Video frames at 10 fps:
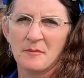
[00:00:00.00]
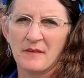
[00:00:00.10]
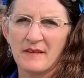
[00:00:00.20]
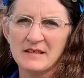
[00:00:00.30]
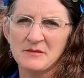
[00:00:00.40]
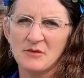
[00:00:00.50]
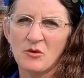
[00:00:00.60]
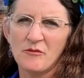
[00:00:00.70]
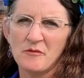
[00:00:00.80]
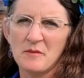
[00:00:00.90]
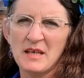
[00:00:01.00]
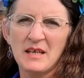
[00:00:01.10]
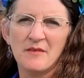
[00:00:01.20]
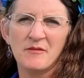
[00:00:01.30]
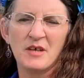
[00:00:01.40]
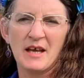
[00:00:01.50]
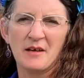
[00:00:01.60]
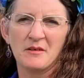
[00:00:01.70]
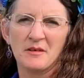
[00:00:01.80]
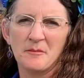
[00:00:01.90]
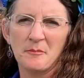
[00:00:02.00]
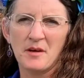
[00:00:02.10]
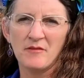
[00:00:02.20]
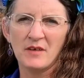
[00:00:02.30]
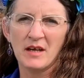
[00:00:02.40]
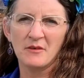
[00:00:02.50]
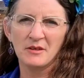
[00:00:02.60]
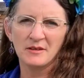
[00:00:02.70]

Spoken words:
But that's all for me for now. Bye for now.